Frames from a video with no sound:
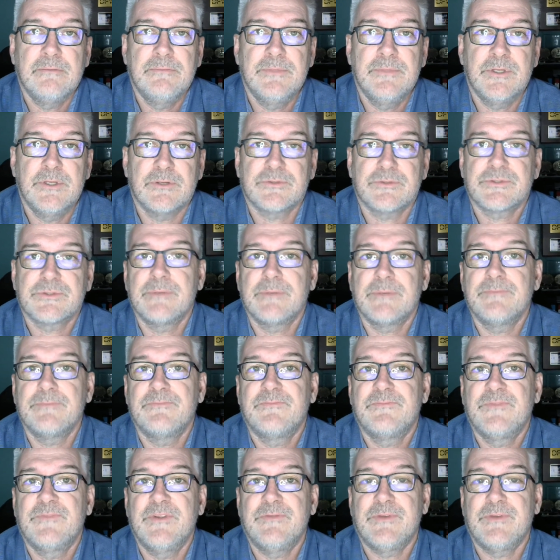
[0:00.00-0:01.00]
some
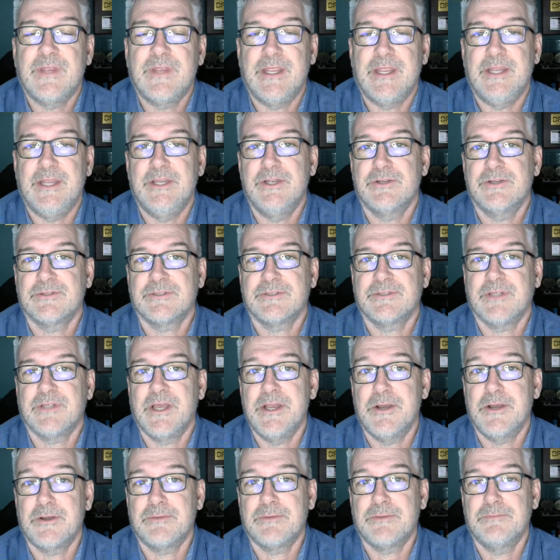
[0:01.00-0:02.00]
15 years
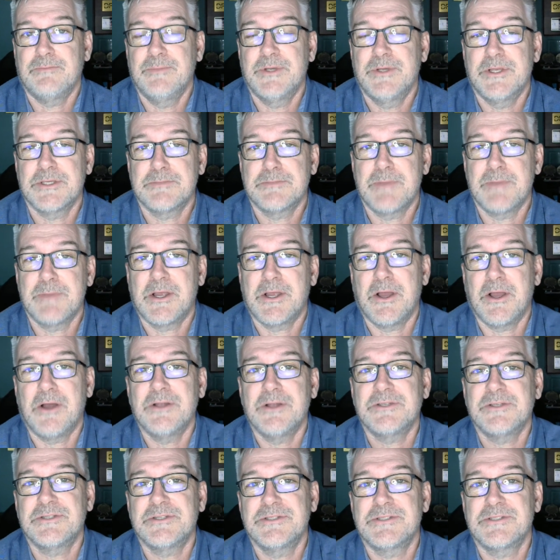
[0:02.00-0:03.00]
later, because my
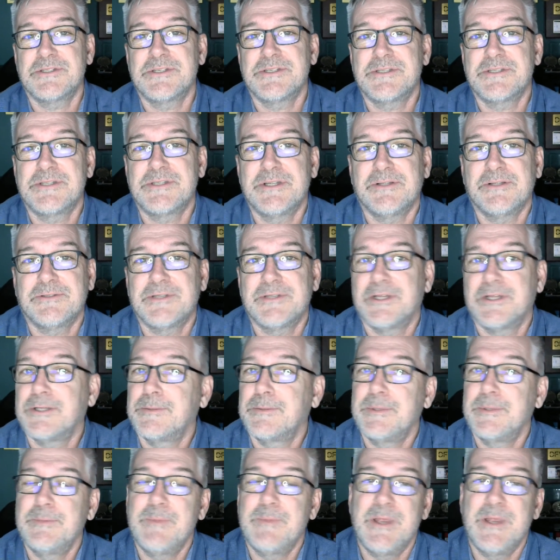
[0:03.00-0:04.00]
conscience is still telling
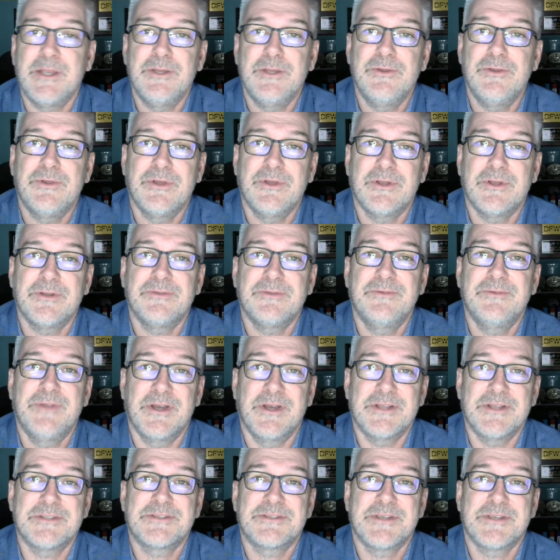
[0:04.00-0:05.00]
me, man, you could have
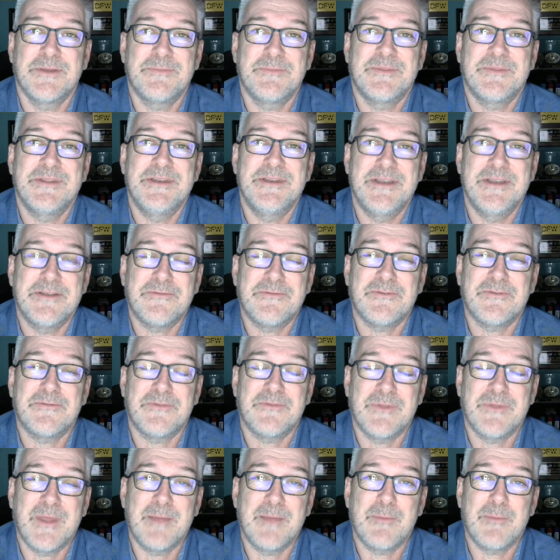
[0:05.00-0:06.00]
done something different for
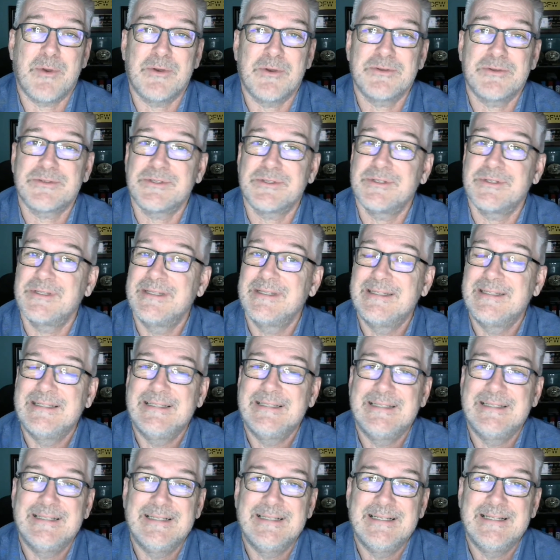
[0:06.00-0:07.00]
that person.
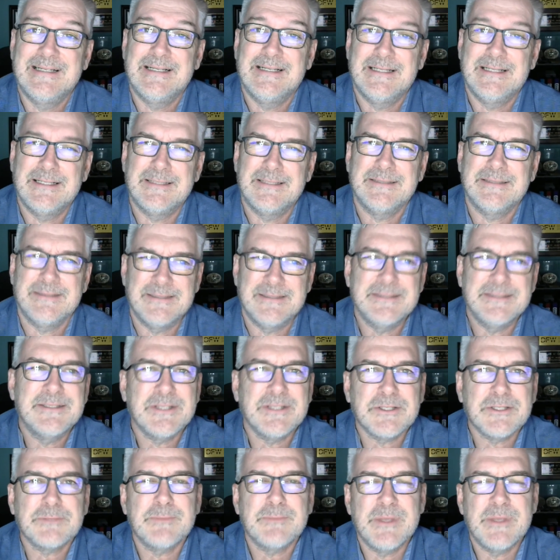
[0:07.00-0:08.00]
It
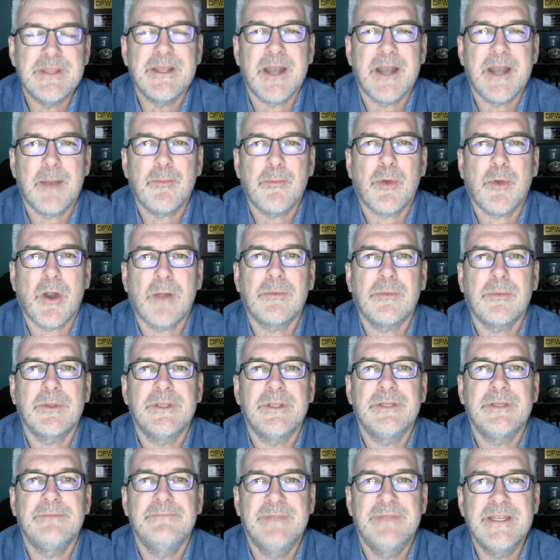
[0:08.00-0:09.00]
tells me that I probably
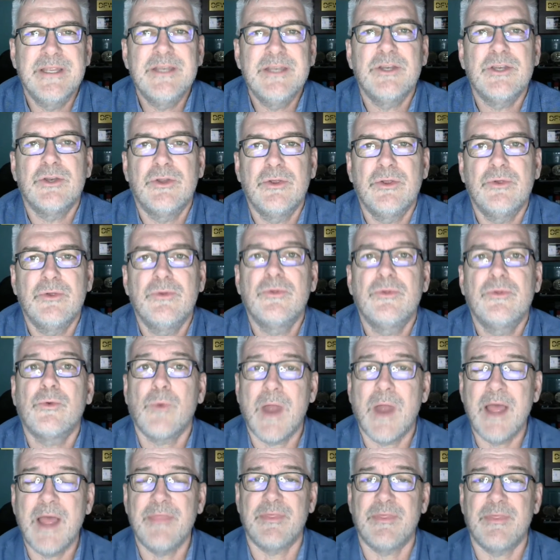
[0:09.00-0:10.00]
didn't do the
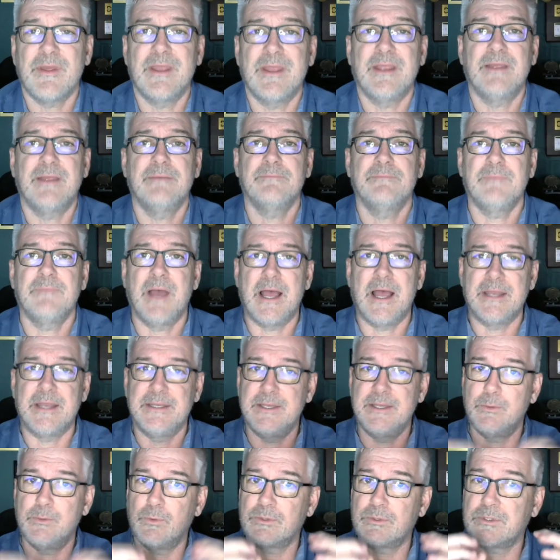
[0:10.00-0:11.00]
right thing. I
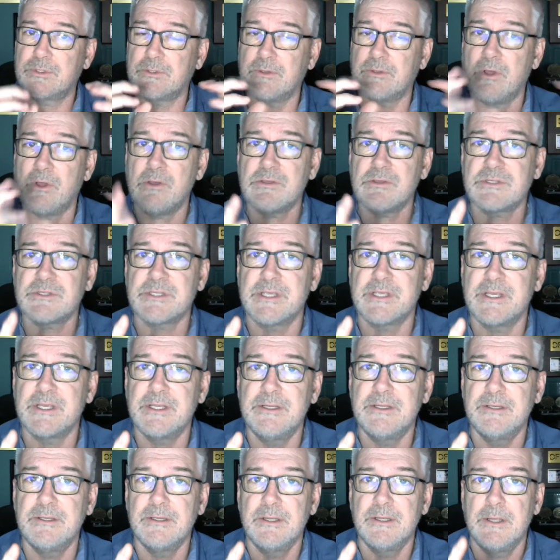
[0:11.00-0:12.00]
did what the law said,
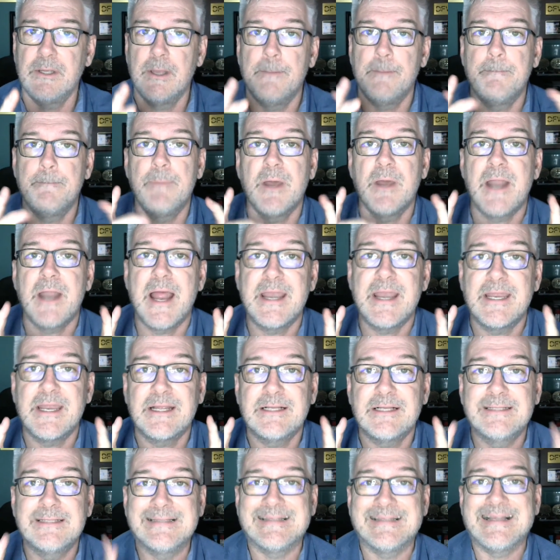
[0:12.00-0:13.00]
but I
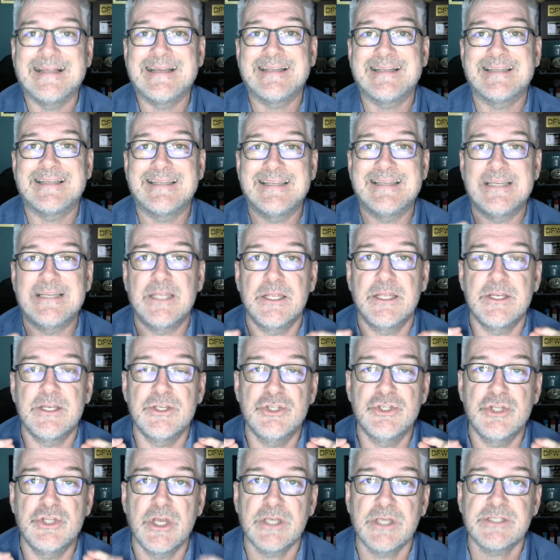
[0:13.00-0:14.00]
neglected
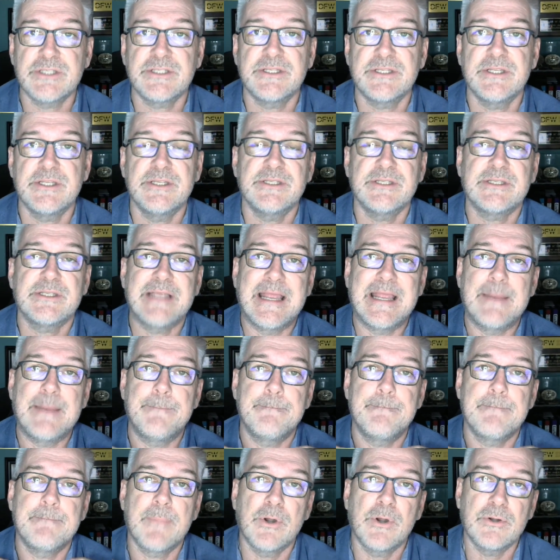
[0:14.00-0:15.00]
justice and
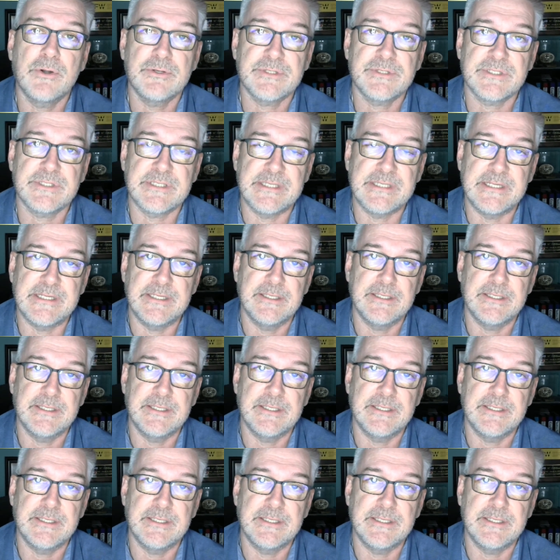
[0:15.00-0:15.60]
mercy.